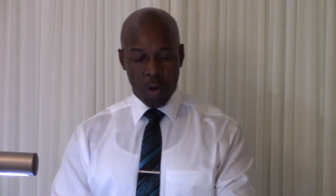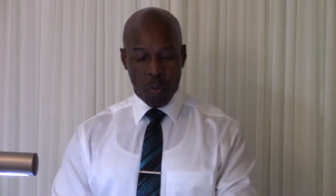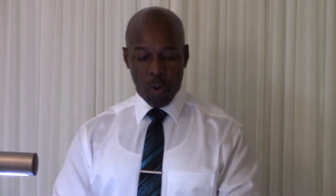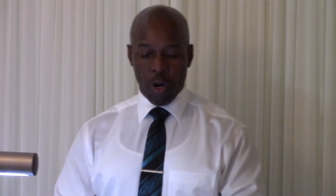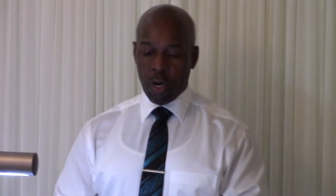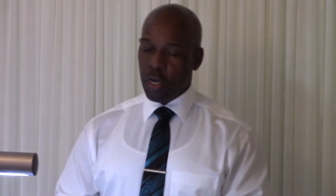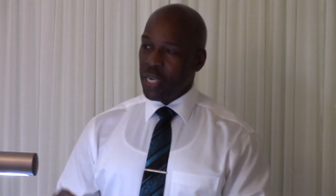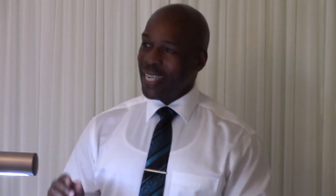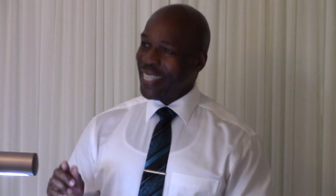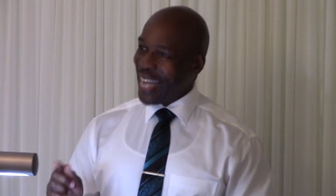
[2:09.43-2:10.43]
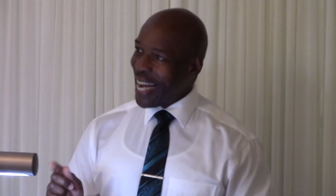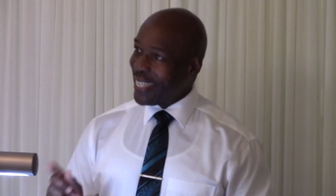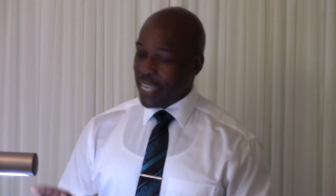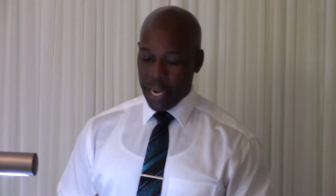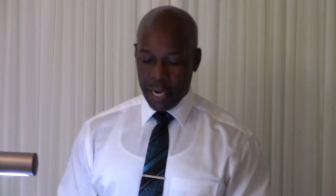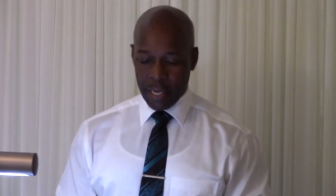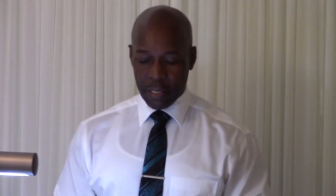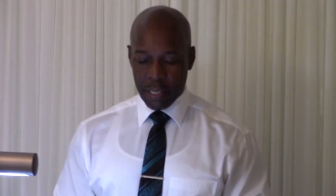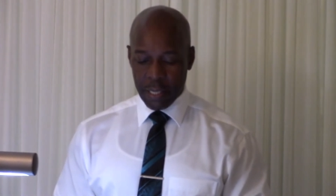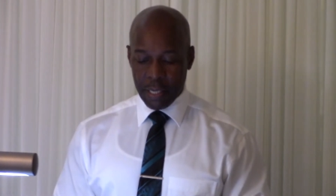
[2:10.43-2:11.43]
We're not
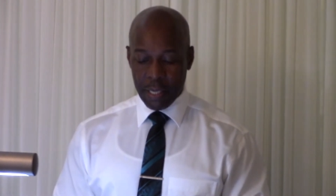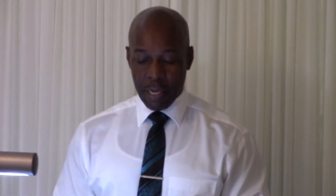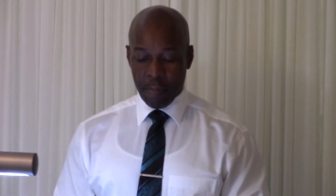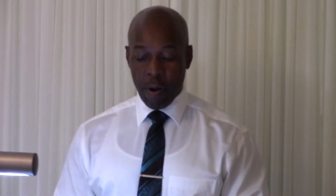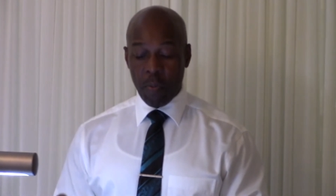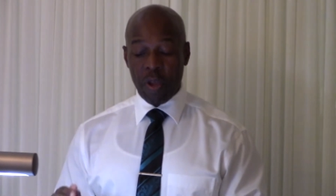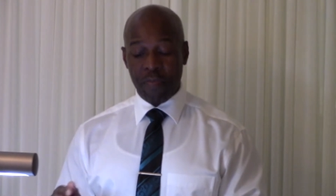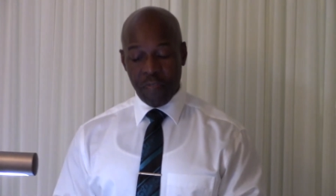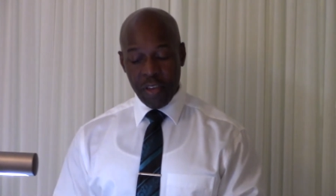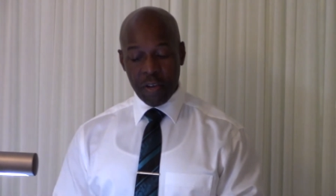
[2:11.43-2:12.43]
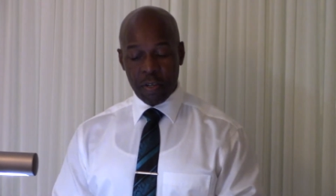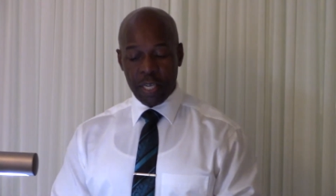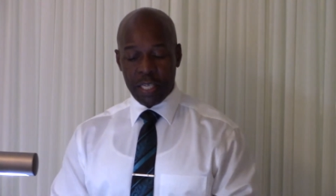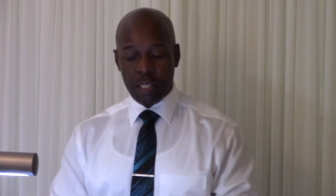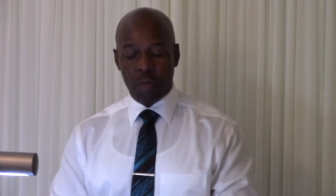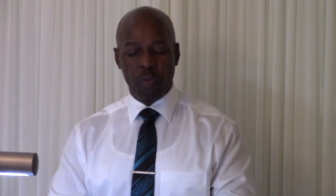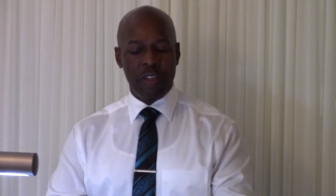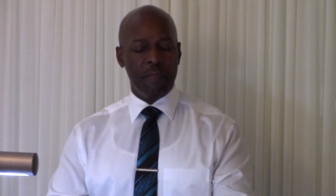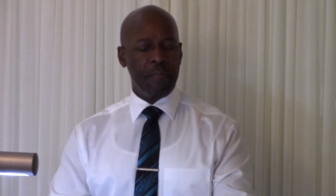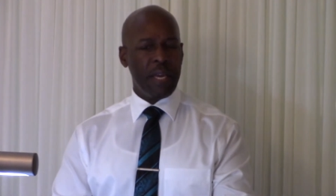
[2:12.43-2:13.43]
dead, but we feel as
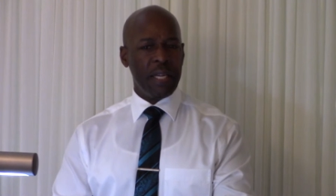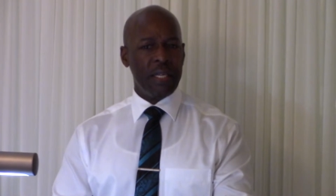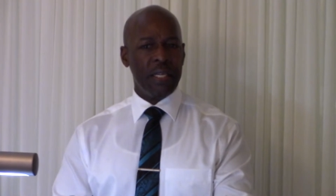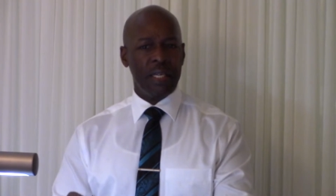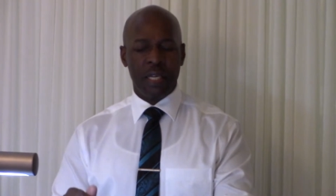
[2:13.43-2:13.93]
we've been